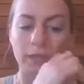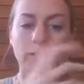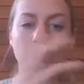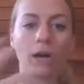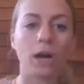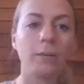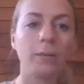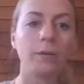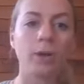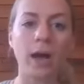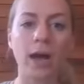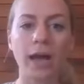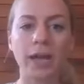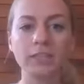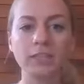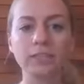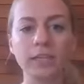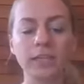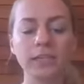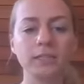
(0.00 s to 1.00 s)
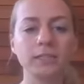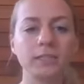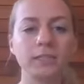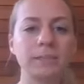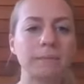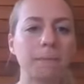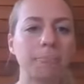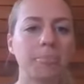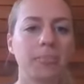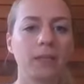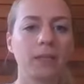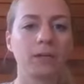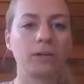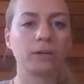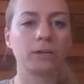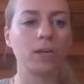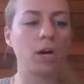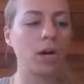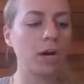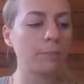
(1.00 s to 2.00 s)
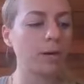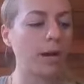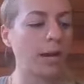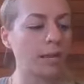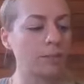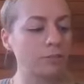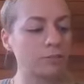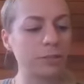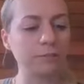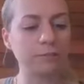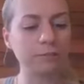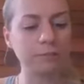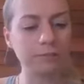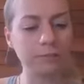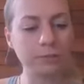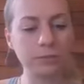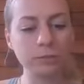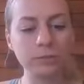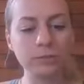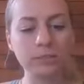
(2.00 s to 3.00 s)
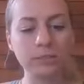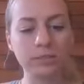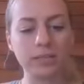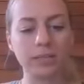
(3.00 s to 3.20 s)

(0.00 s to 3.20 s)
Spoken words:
Carbohydrates, or carbohydrate foods,